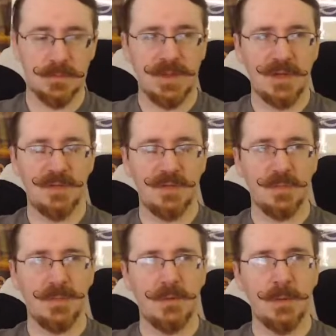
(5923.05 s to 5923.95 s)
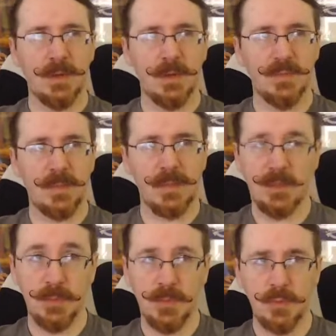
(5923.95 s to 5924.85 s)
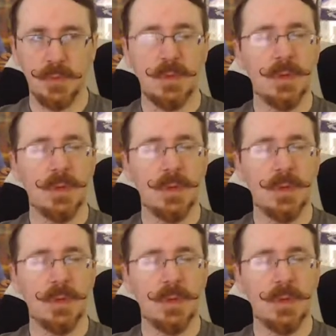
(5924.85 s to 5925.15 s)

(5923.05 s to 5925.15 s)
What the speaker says: But that's just me ripping off Pepe Le Pew.